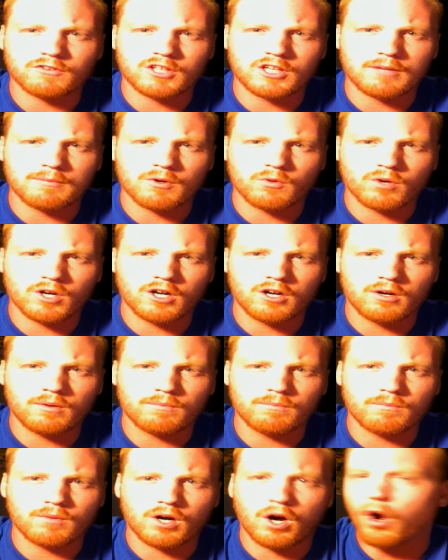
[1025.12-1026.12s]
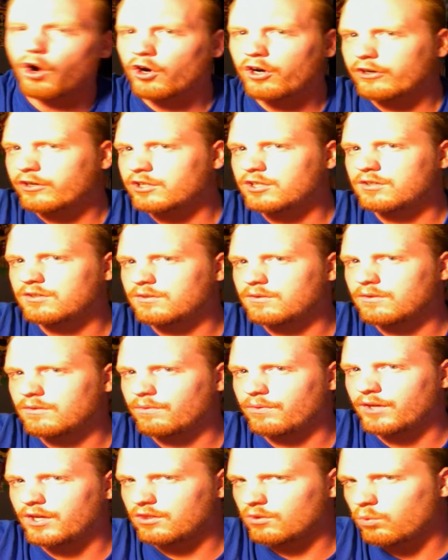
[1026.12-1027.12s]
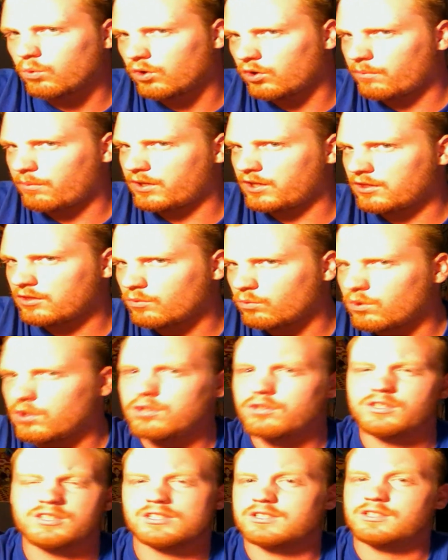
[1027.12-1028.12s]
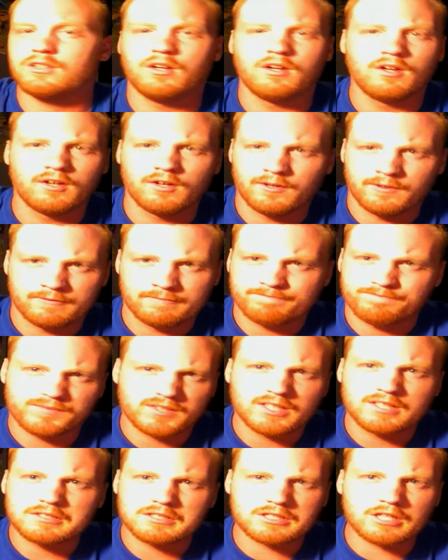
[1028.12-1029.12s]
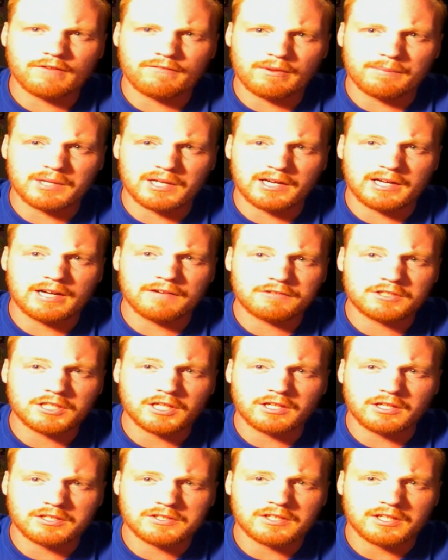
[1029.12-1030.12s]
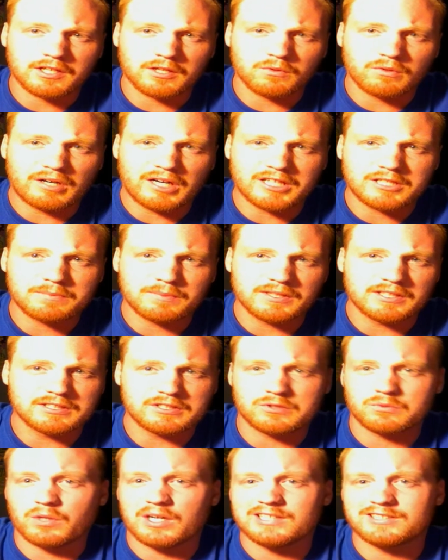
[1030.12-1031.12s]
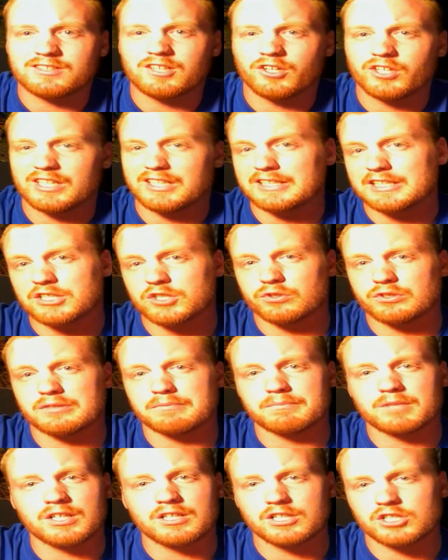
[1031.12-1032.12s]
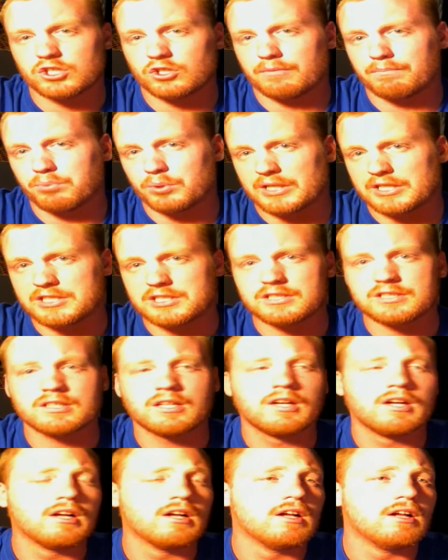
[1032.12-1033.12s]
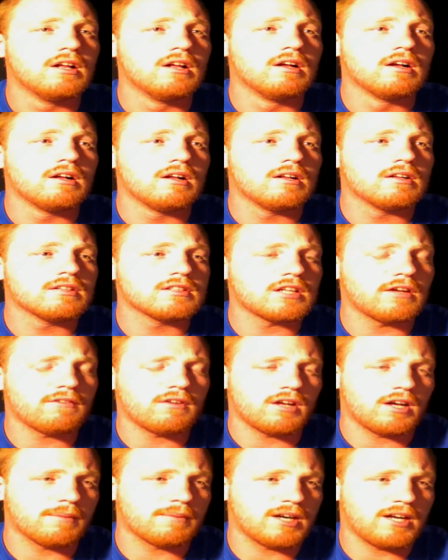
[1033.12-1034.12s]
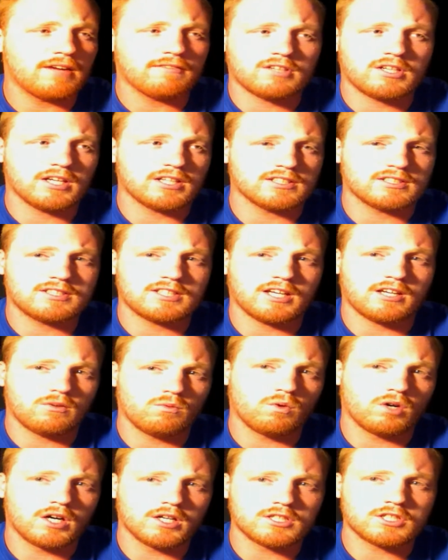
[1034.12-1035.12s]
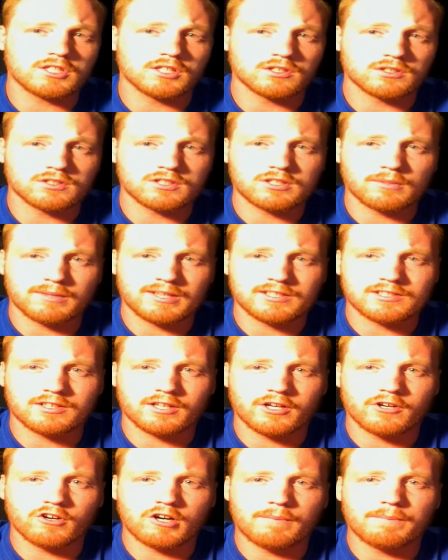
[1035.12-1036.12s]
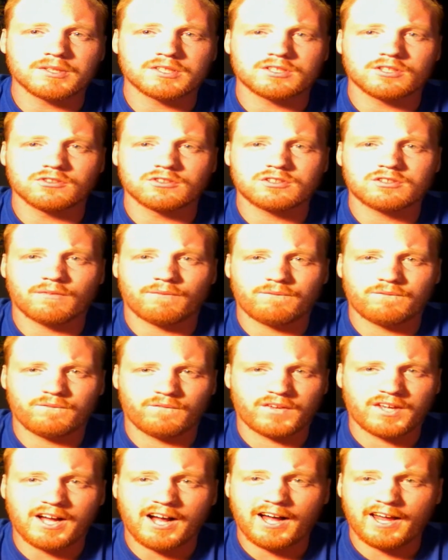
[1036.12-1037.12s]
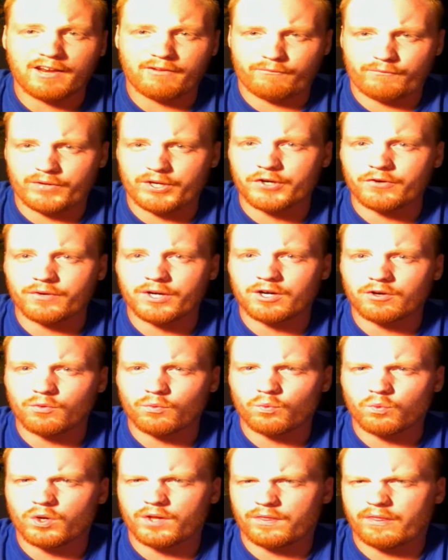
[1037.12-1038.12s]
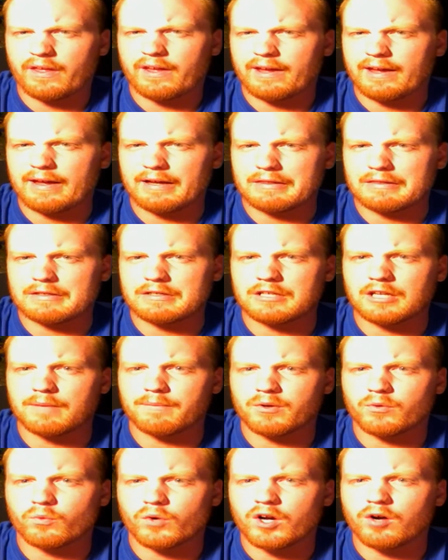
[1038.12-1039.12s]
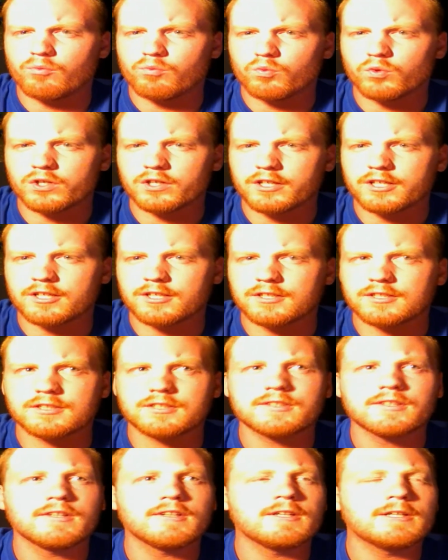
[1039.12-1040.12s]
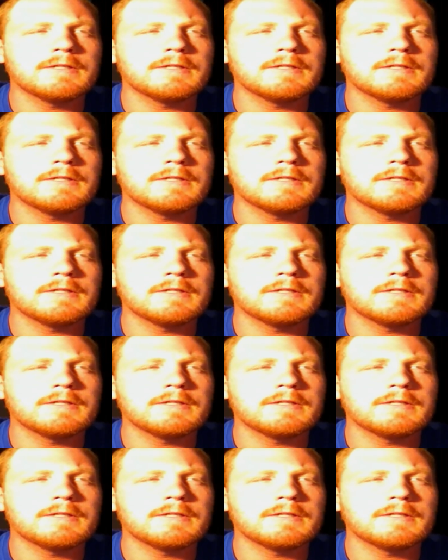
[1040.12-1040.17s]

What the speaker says: of the demon realm aren't in the world beneath the world. It's stuff I'm going to have to take a second watch, but this is why it's called initial impressions. So I'm going to have to take a second watch at some of these later episodes to kind of figure out what the heck the demon realm really is.